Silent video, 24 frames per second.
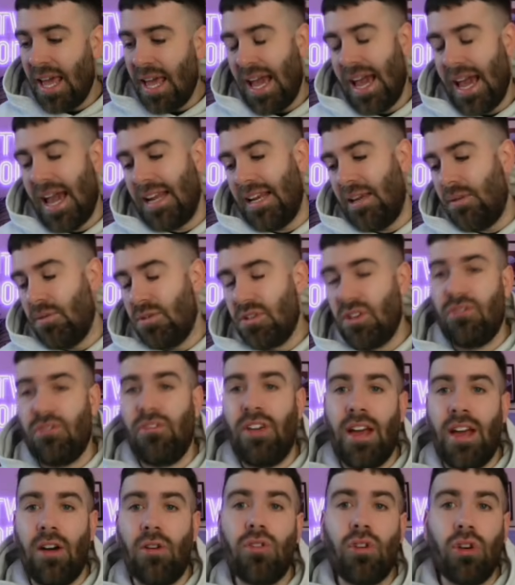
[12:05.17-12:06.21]
And it was a
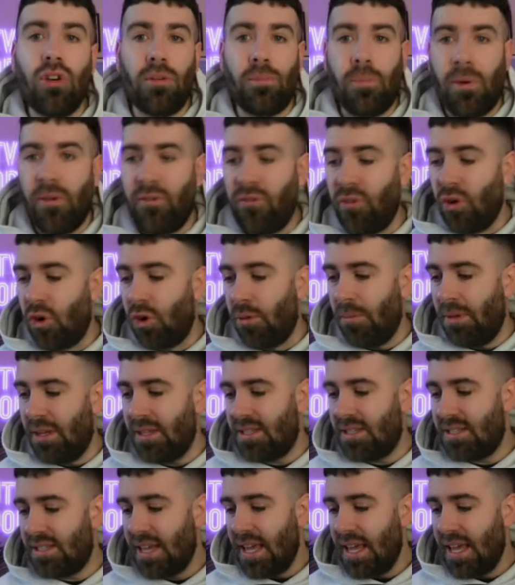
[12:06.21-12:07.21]
real good performance.